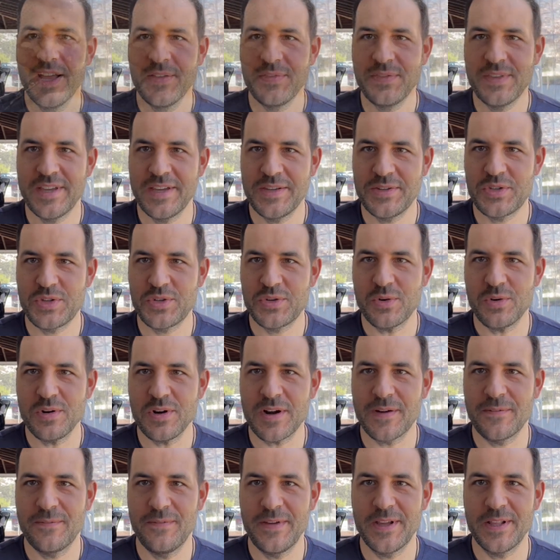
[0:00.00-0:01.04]
The
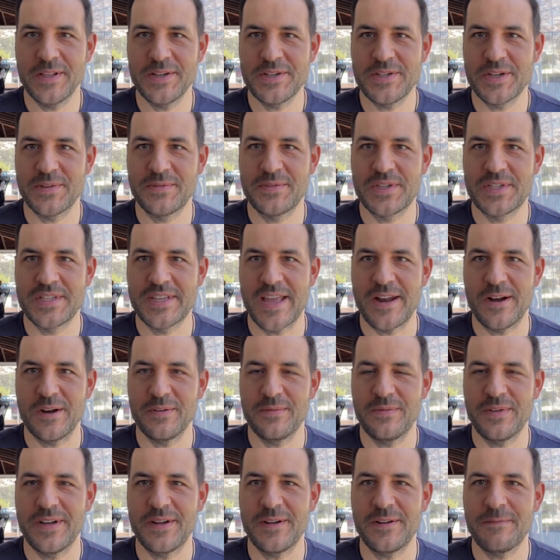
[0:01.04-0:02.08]
historic village of
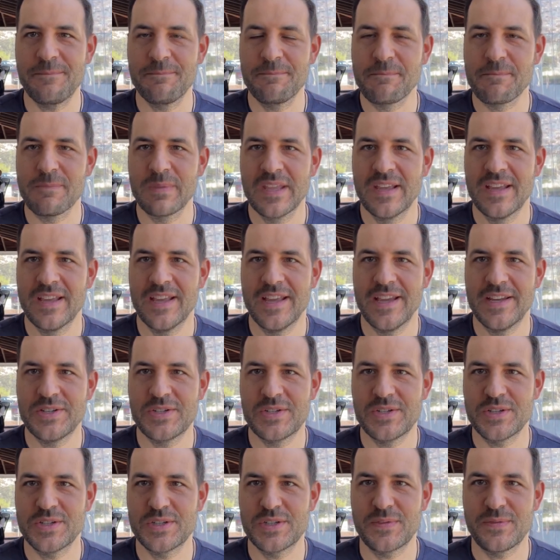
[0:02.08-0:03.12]
Centerville is
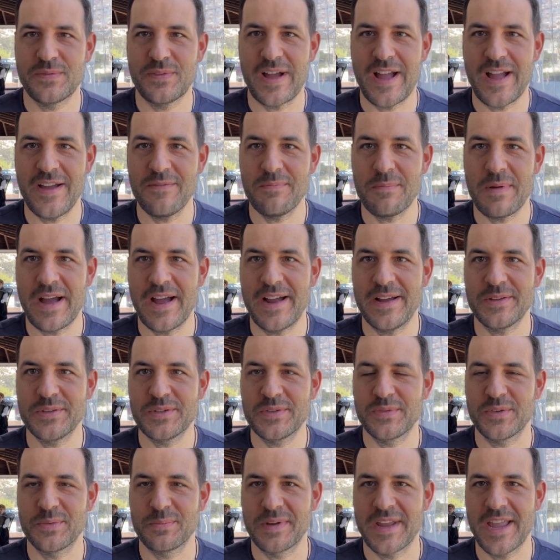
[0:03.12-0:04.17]
just 5 miles
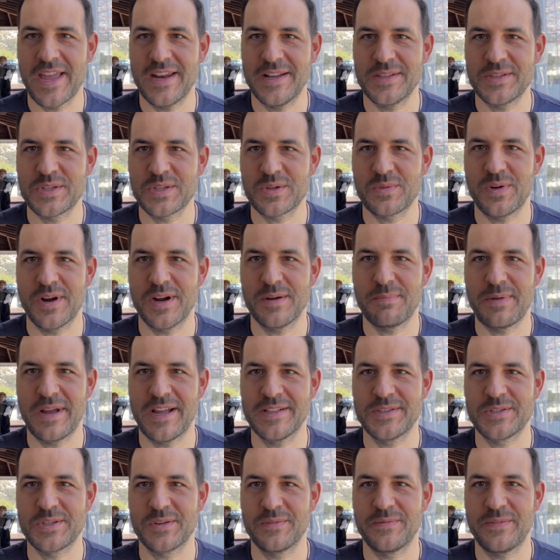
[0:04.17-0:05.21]
from Kennett Square,
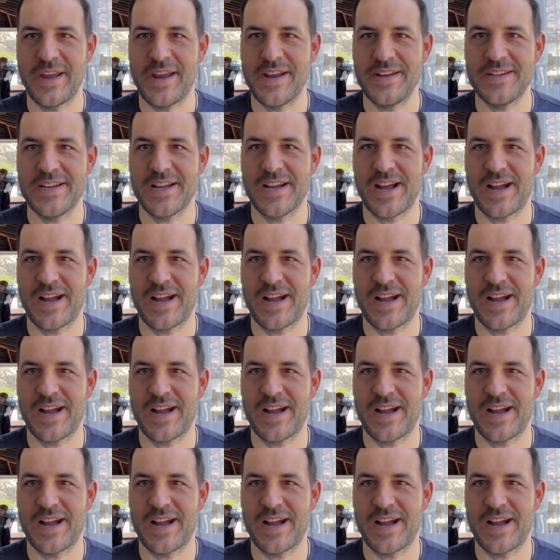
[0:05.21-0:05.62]
Pennsylvania.